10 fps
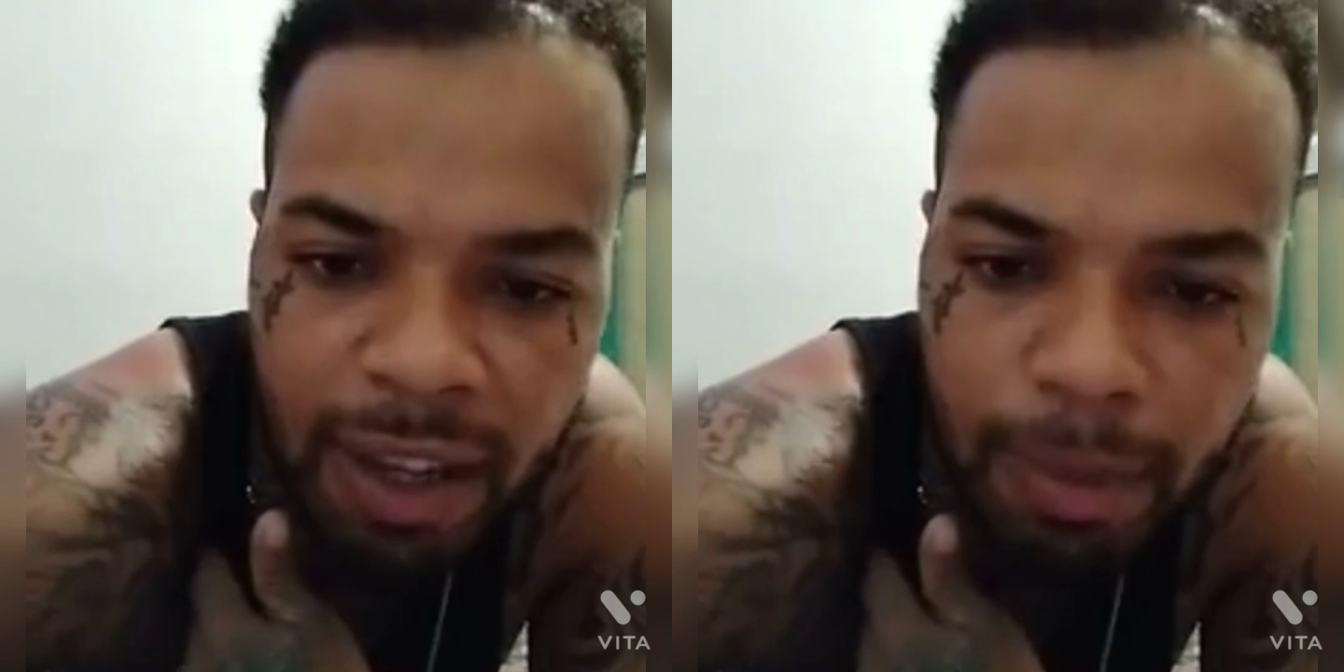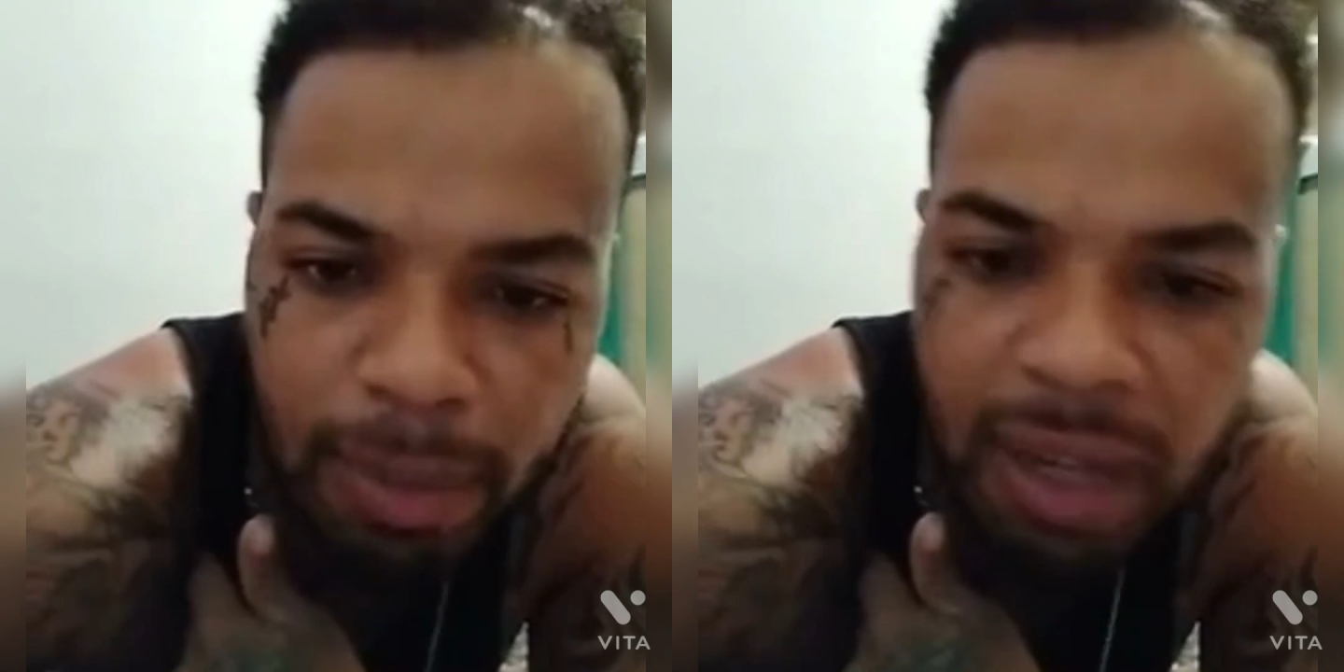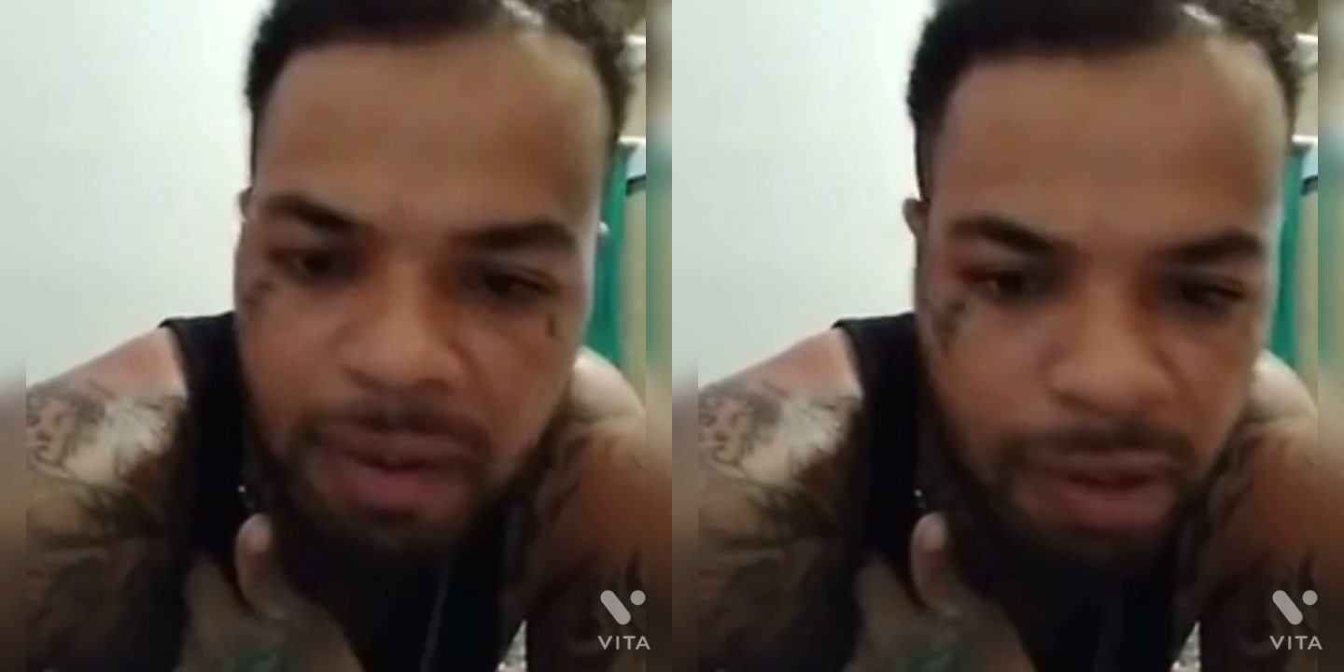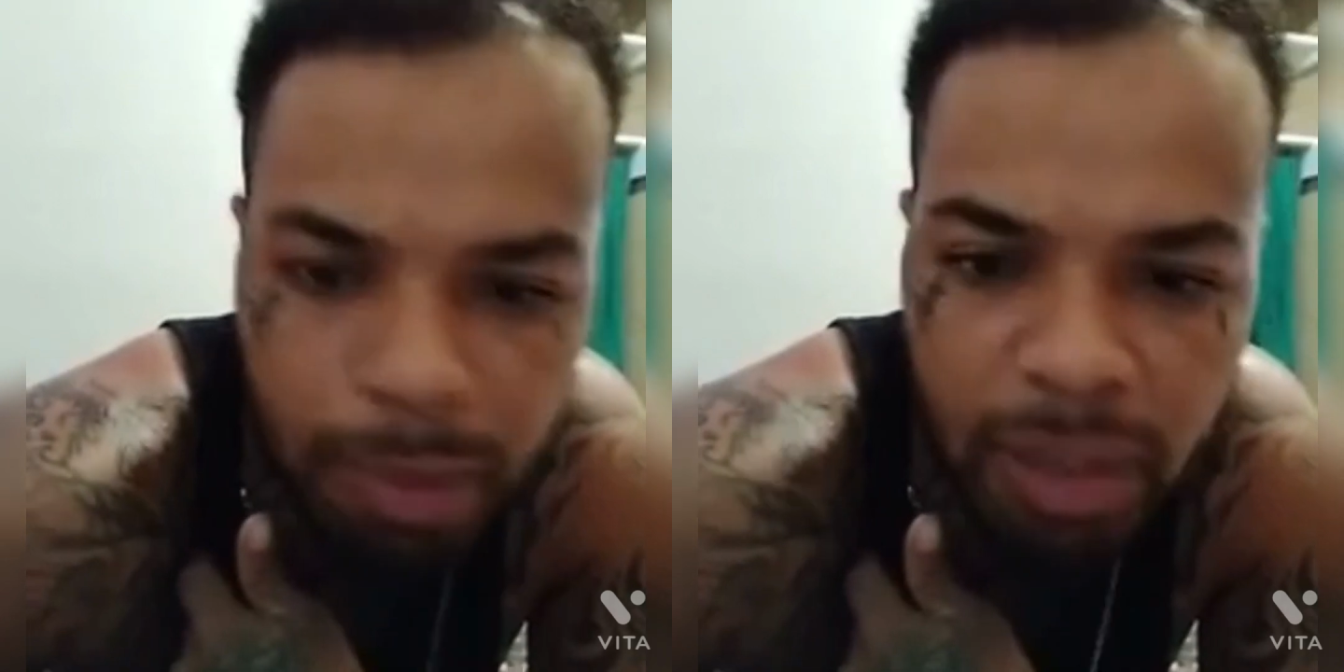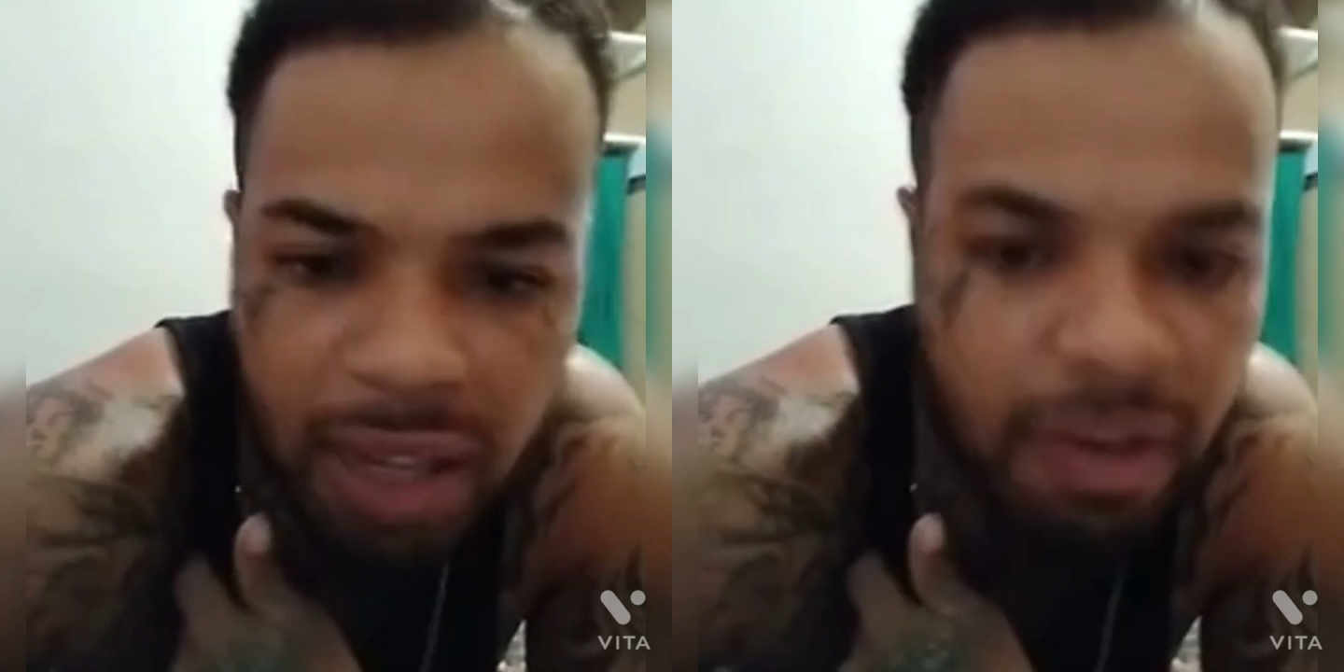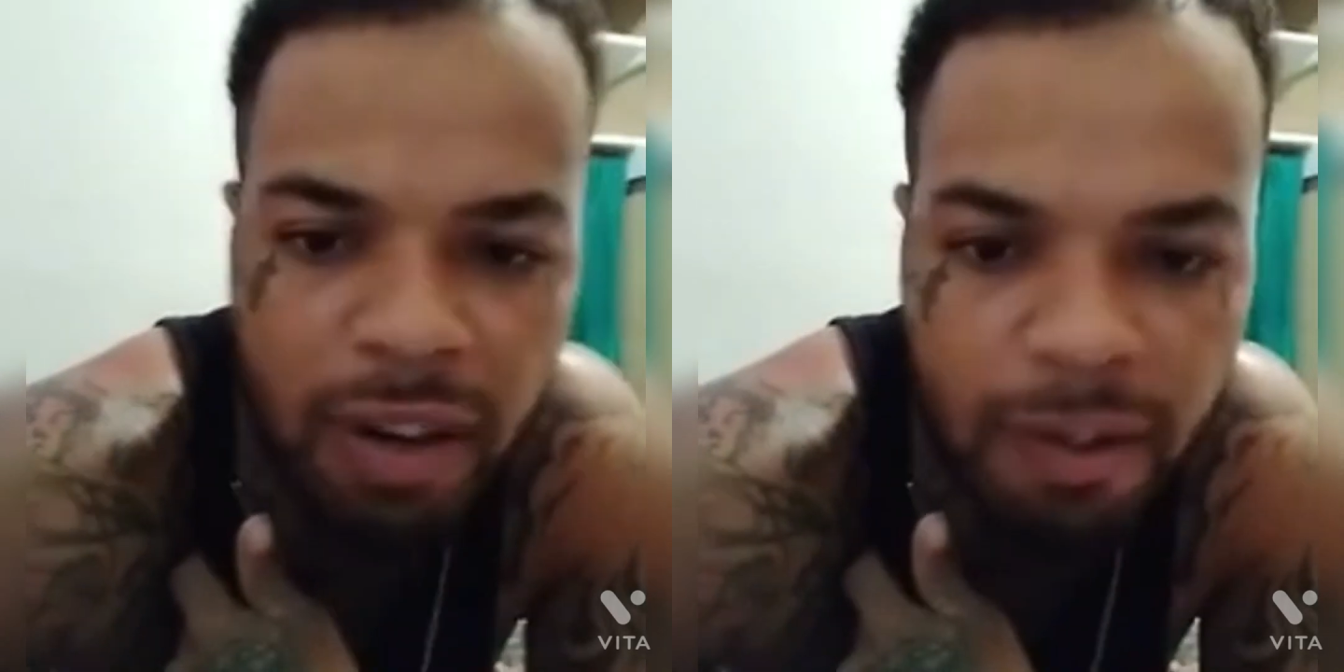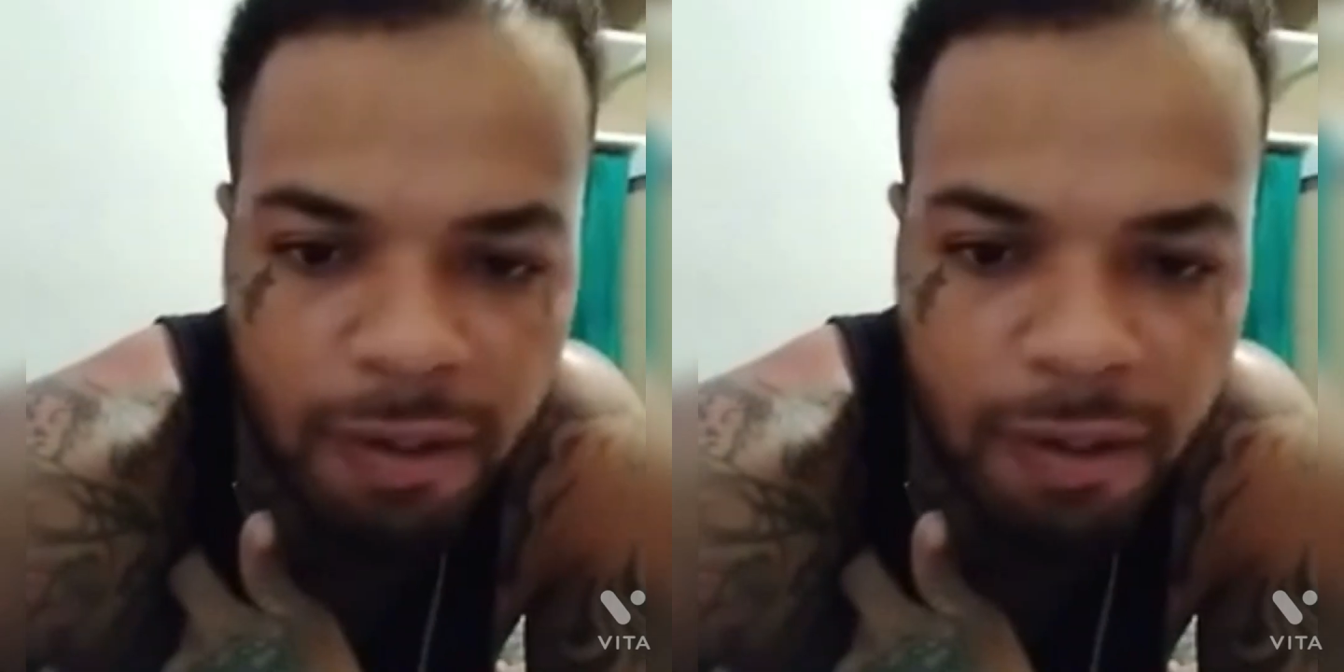about Gerard?